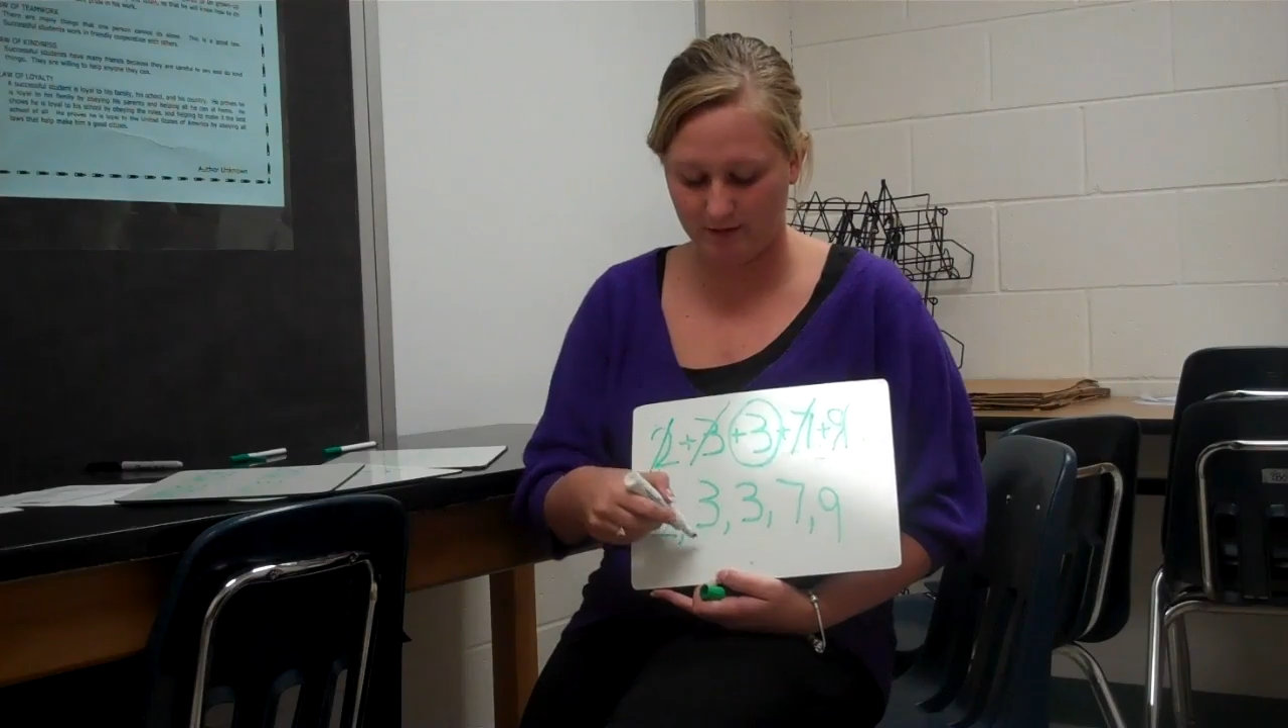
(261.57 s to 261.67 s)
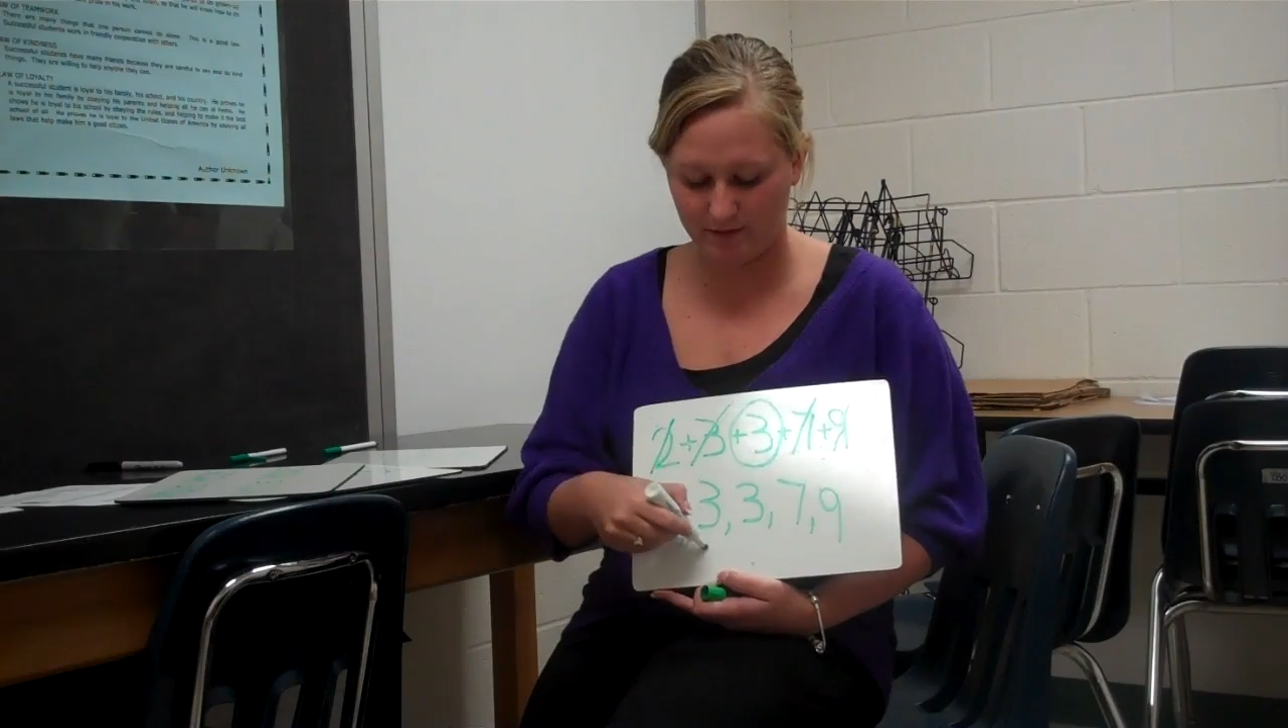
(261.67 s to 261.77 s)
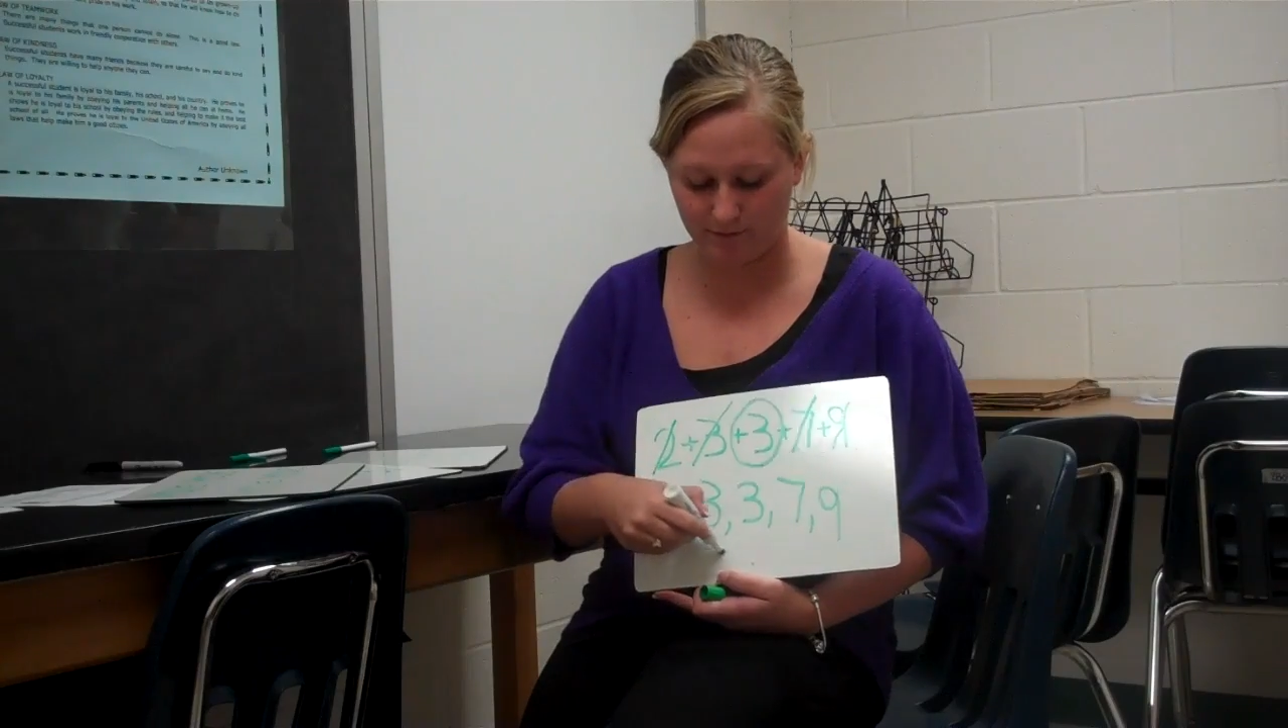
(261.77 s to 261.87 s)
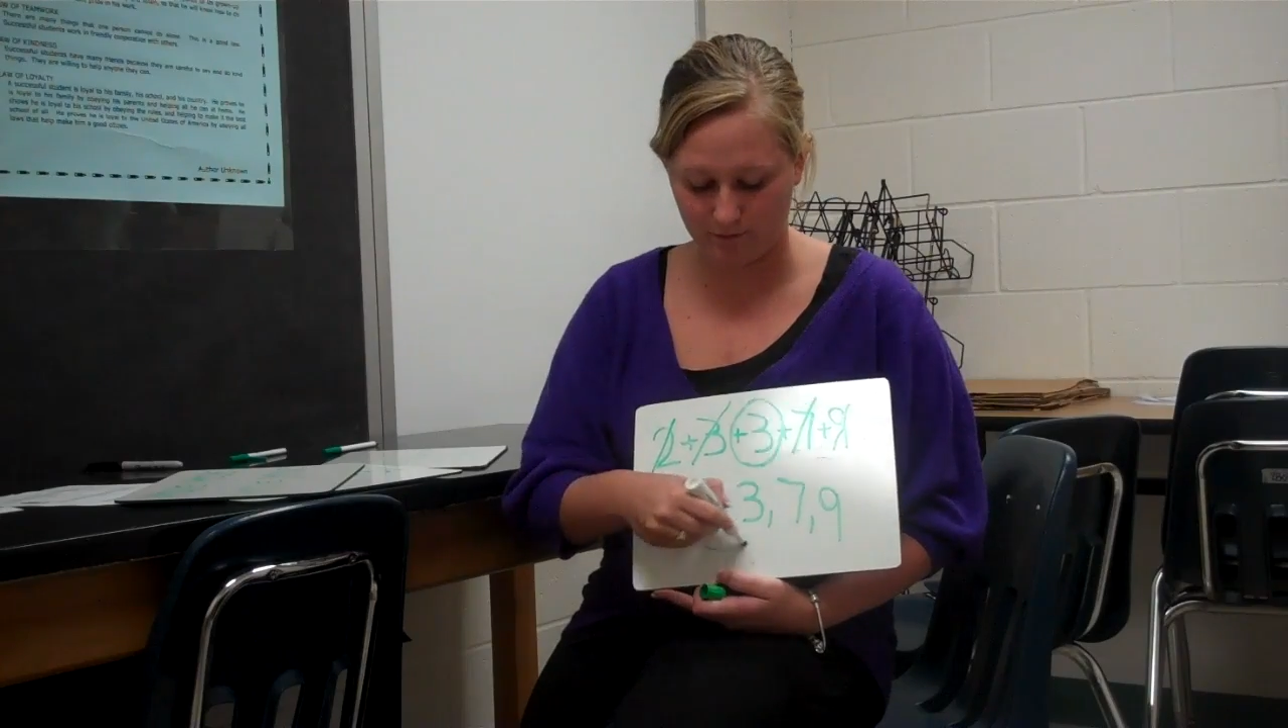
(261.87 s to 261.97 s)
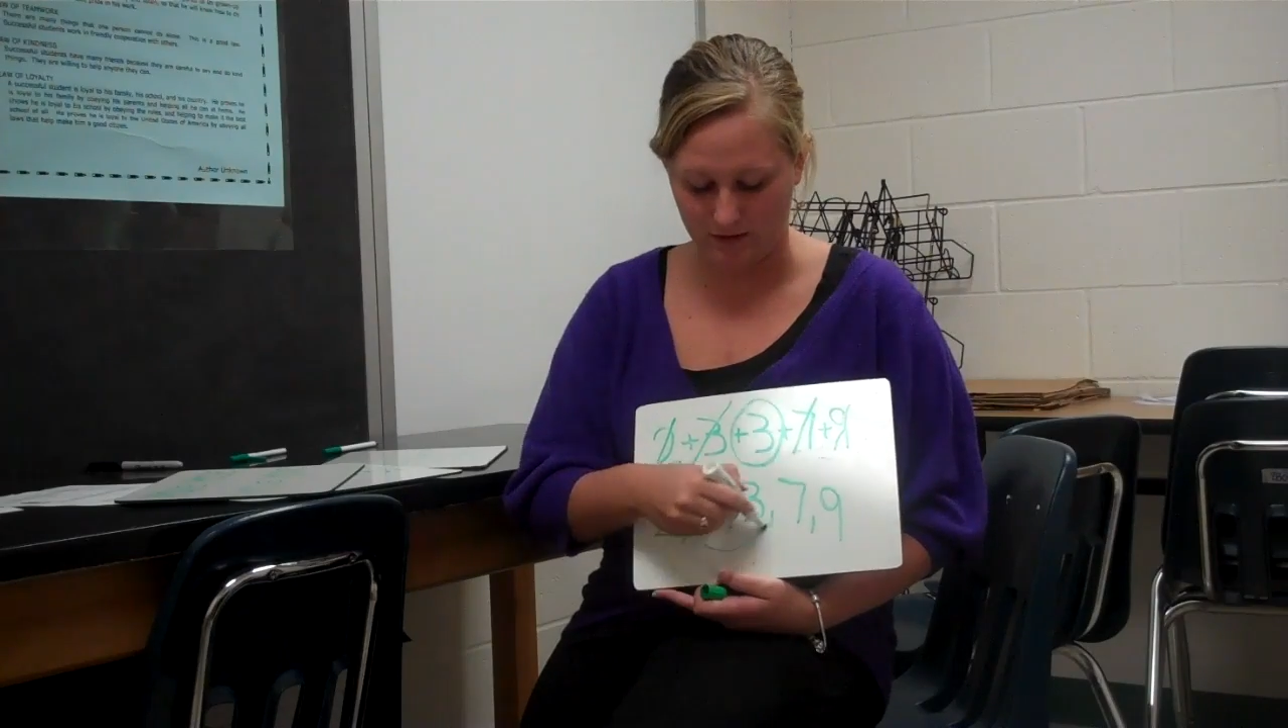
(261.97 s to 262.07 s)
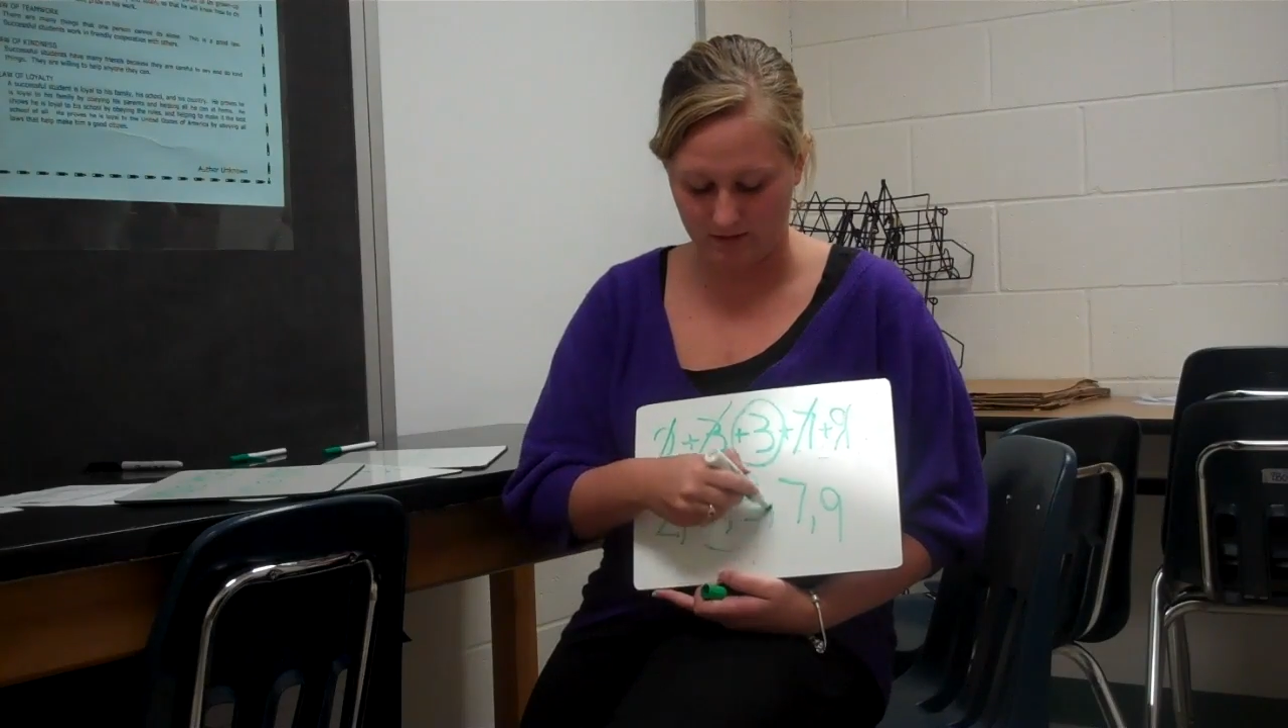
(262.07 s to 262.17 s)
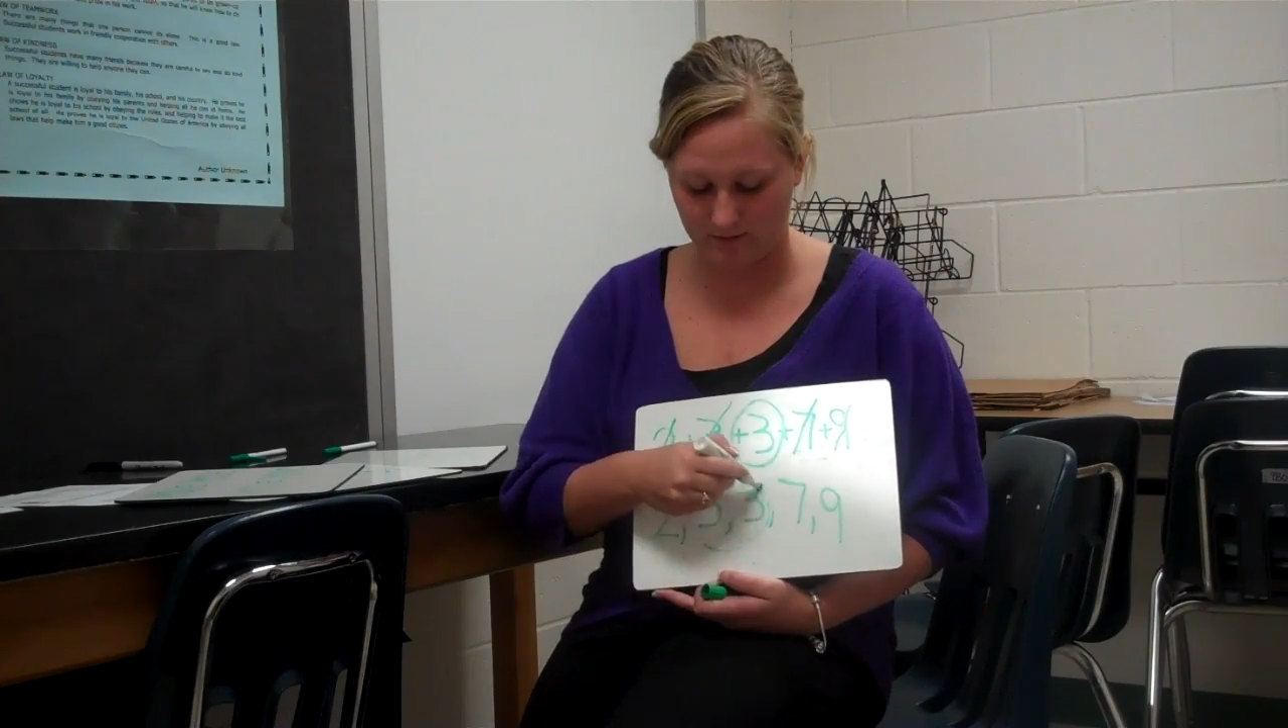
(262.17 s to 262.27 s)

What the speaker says: be 3